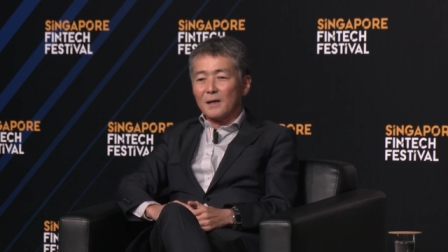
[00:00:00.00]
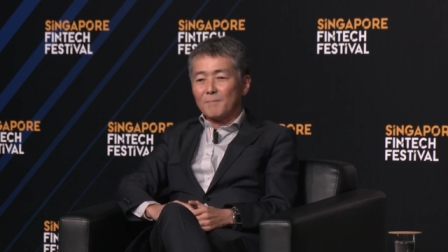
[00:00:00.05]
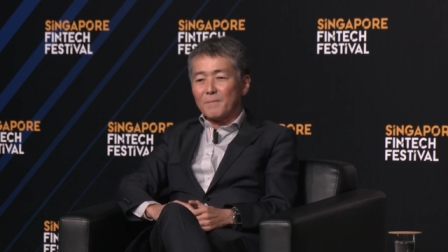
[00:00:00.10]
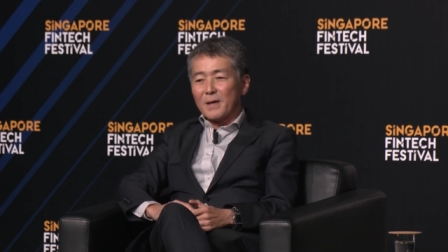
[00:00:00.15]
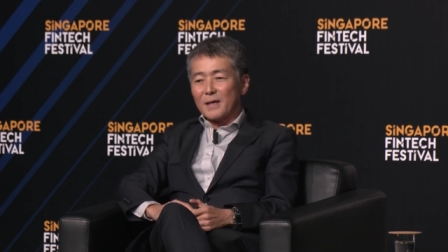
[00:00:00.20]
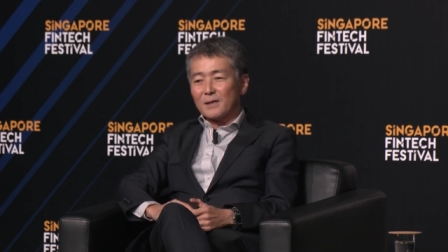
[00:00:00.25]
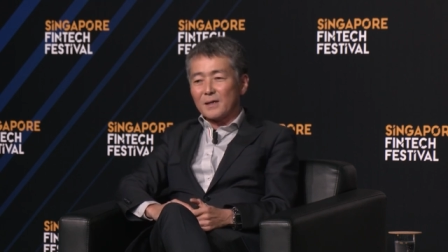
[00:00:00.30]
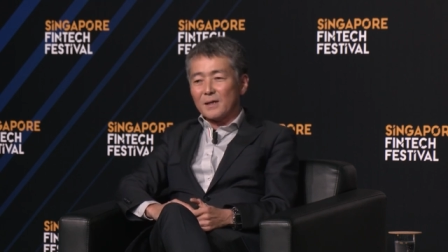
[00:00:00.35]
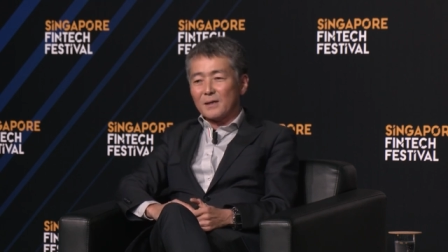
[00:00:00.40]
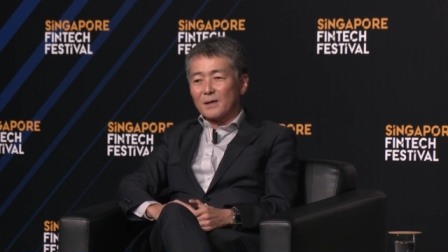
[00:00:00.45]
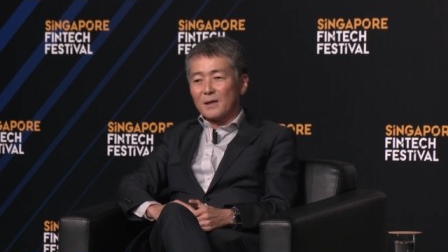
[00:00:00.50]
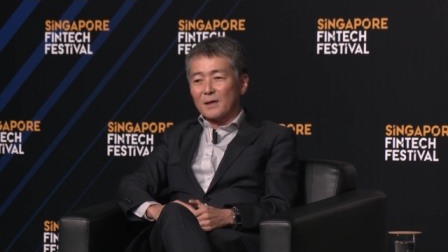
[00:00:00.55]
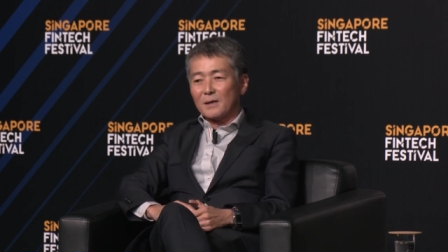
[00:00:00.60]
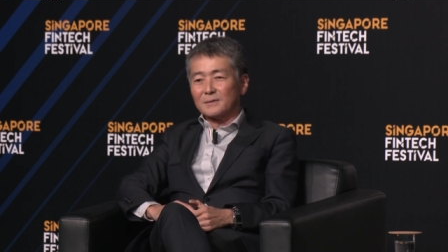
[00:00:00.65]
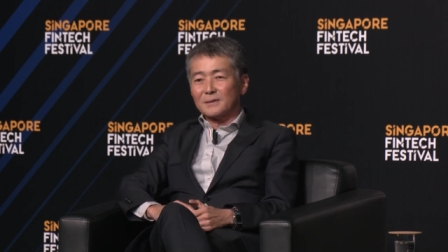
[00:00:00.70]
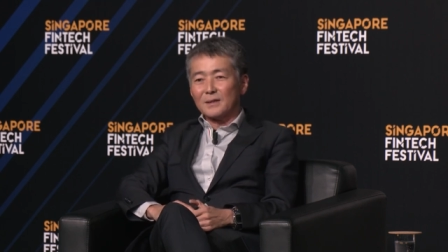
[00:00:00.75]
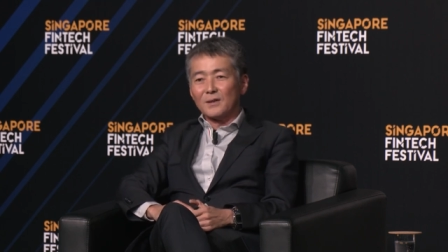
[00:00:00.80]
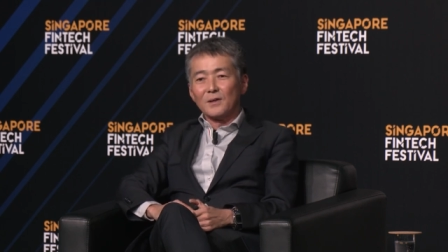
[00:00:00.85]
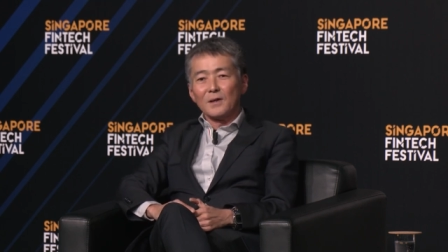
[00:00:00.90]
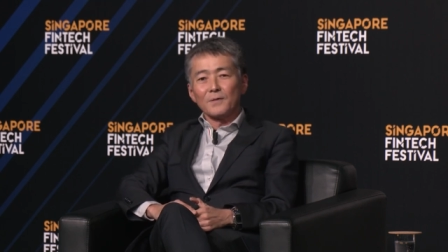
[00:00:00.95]
making our
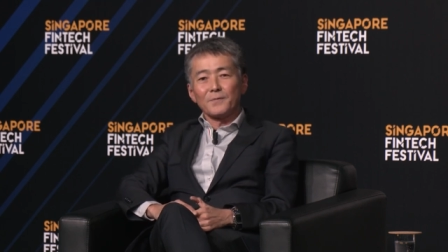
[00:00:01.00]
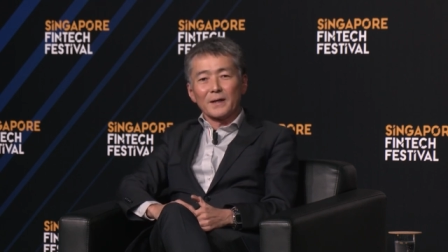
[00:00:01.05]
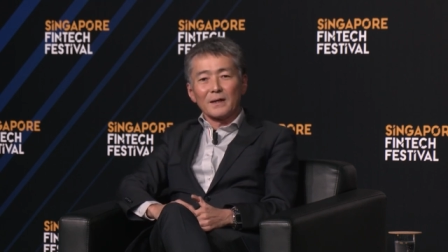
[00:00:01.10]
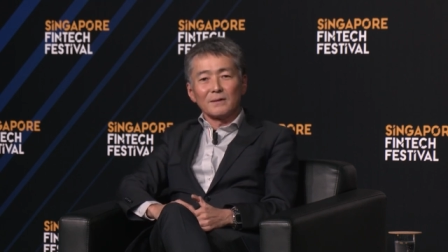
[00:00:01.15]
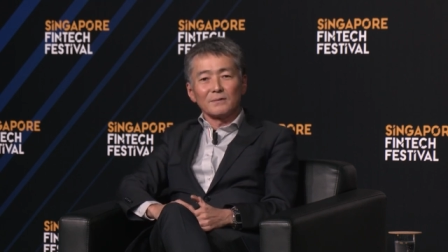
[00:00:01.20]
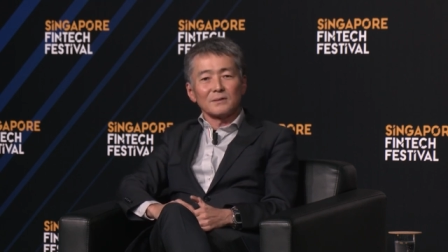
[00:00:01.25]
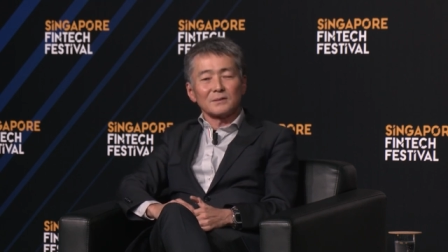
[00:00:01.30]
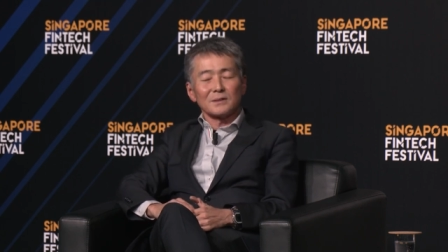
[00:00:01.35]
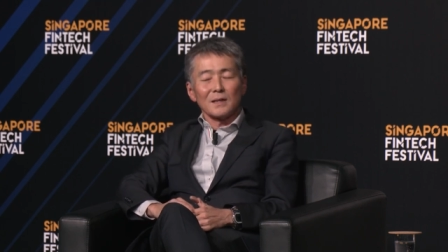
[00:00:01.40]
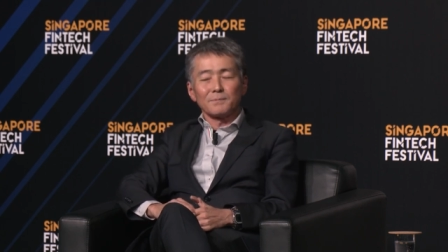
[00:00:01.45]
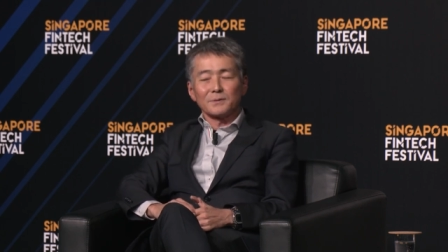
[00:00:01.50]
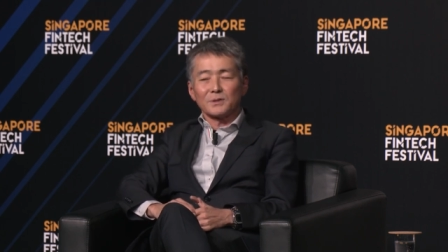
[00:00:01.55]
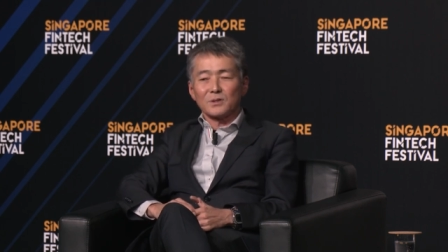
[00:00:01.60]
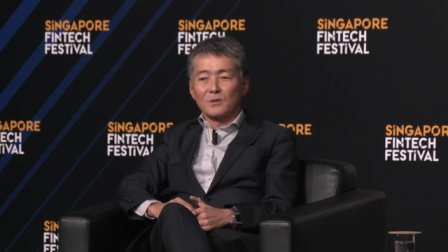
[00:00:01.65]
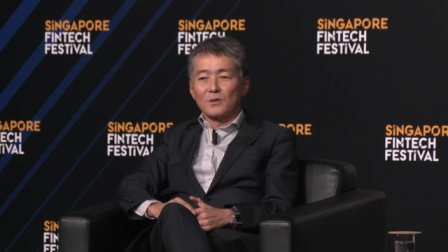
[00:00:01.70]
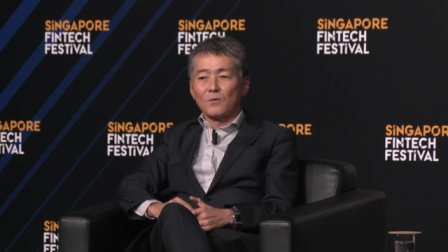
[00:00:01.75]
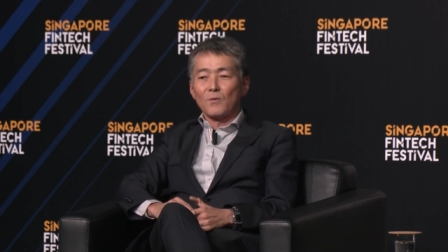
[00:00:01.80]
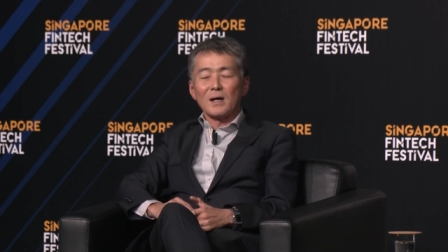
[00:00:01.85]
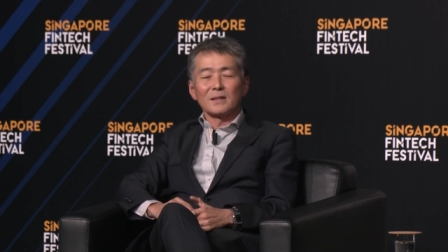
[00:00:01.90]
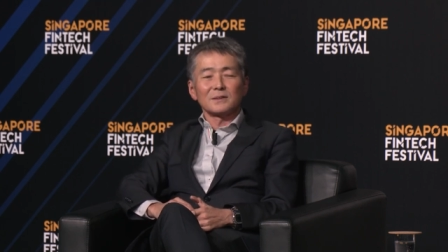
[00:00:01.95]
significant steps
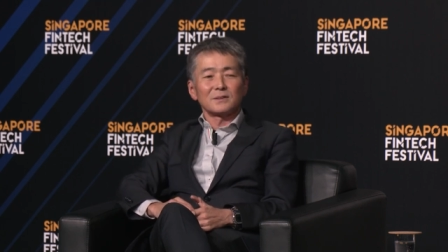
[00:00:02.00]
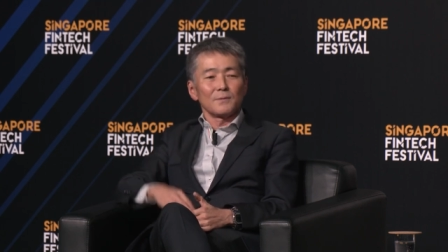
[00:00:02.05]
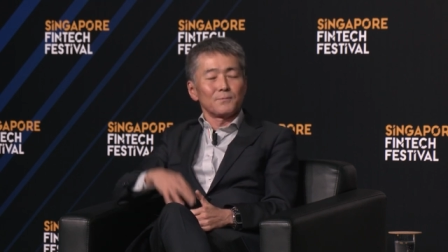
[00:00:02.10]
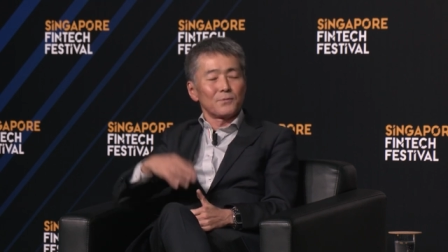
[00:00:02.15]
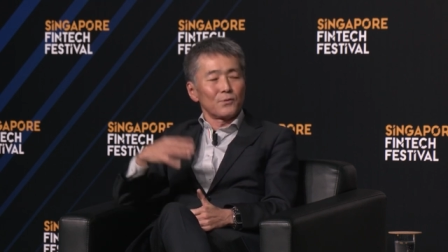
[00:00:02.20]
one step